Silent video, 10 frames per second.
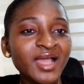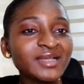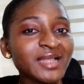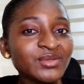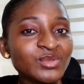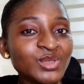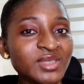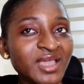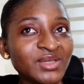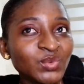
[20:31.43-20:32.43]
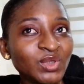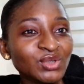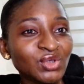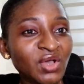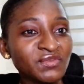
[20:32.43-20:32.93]
And I don't think
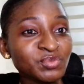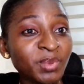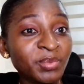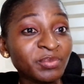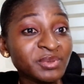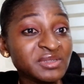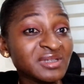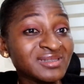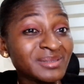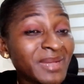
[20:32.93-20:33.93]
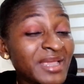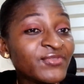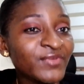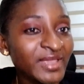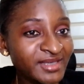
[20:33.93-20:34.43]
anyone loves people pleasers. They might
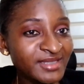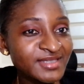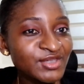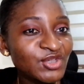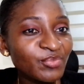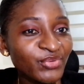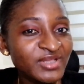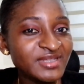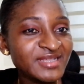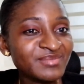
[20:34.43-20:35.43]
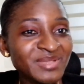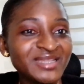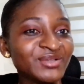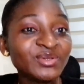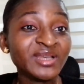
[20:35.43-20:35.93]
fake it in your presence,
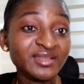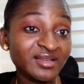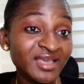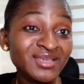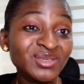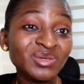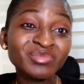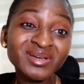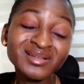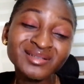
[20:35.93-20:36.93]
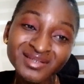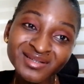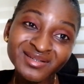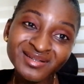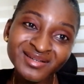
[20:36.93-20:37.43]
making it look like they like you, but
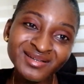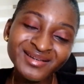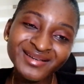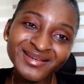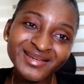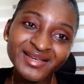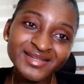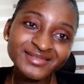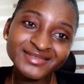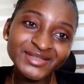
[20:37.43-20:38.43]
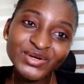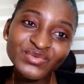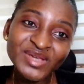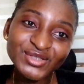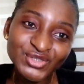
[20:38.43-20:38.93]
they
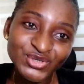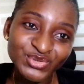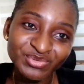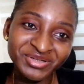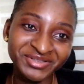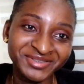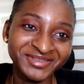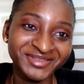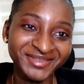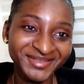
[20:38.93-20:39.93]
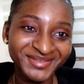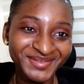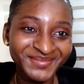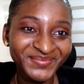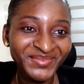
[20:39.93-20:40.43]
don't rate you.
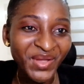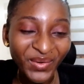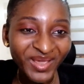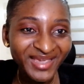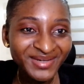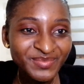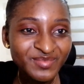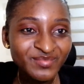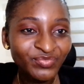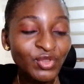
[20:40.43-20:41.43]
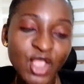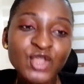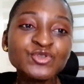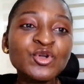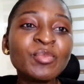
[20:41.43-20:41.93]
Alright?
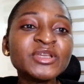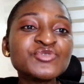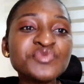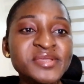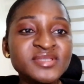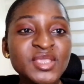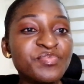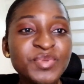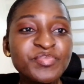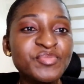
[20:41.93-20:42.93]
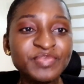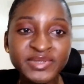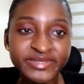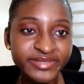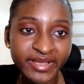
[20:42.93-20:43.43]
Nobody rates a people
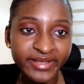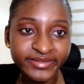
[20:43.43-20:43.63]
pleaser.